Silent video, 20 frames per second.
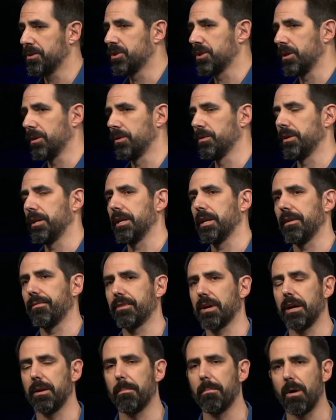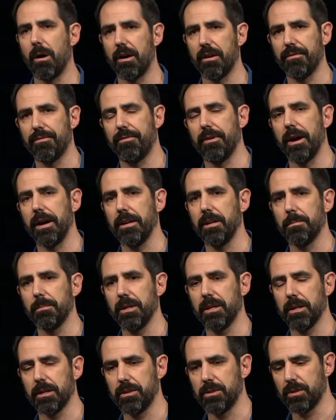children, I've kind of modified it
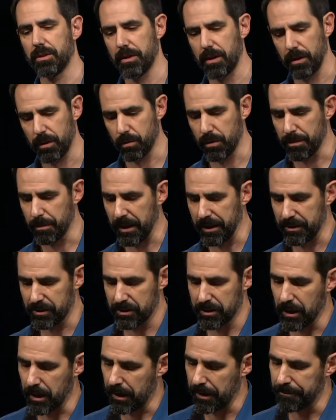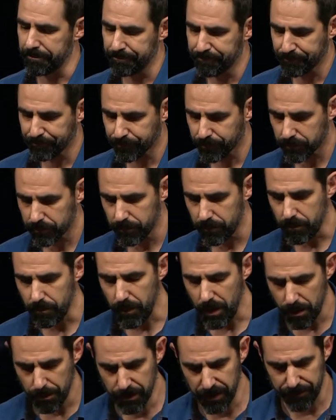because, like, with my son,
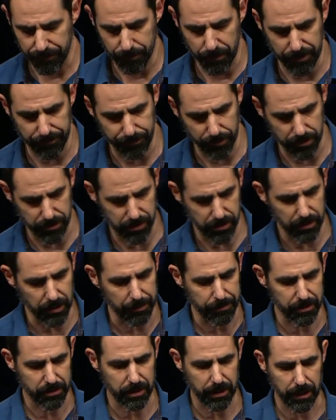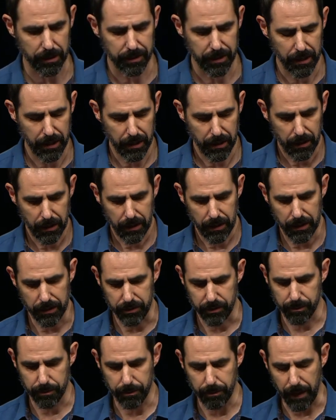my, my first adopted child,
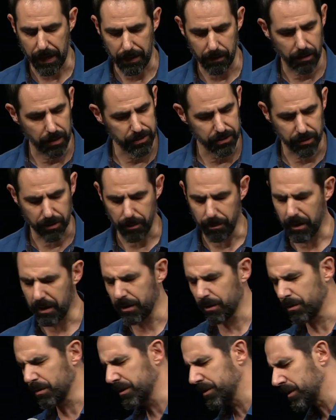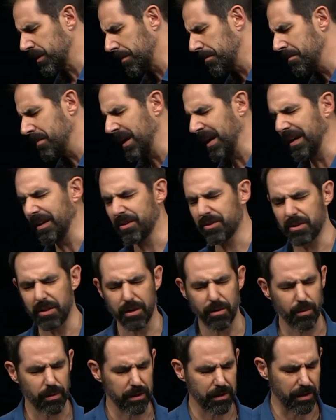his biological mother was
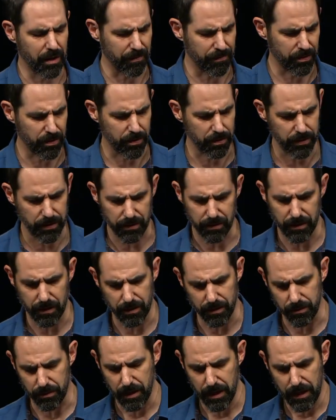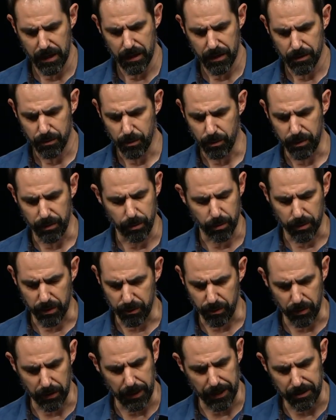amazing. We love her, and you know, we were in
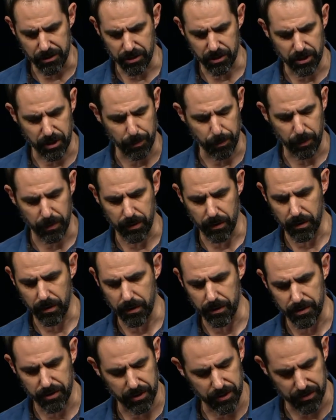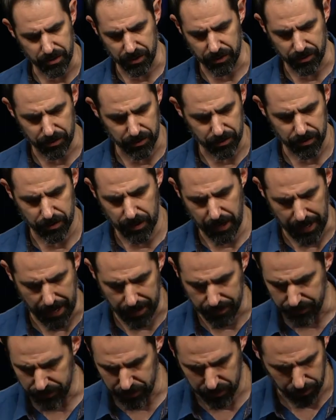relationship with her, and she just
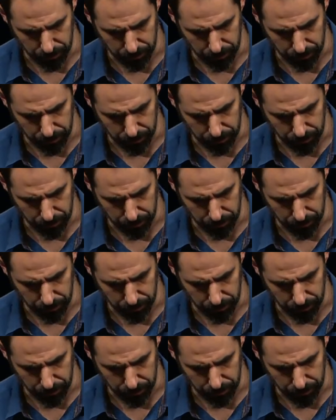had some